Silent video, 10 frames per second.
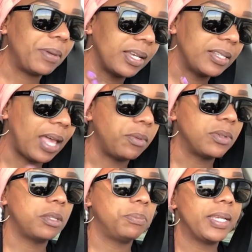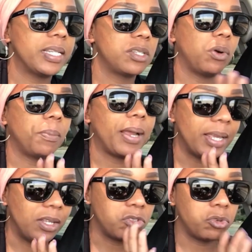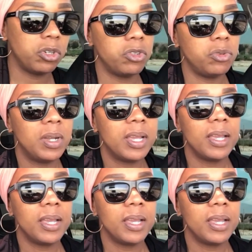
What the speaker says: because that was the place where my nails grew,